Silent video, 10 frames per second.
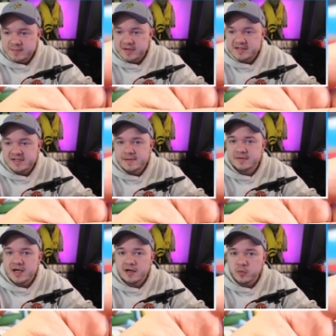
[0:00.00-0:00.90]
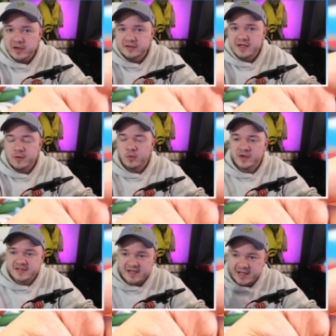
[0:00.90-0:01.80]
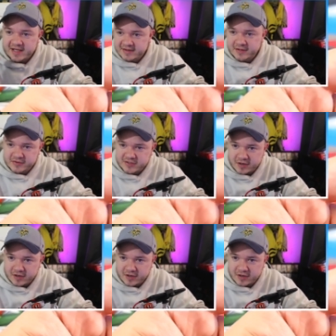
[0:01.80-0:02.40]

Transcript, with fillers: but it seemed kind of weird that once it hit those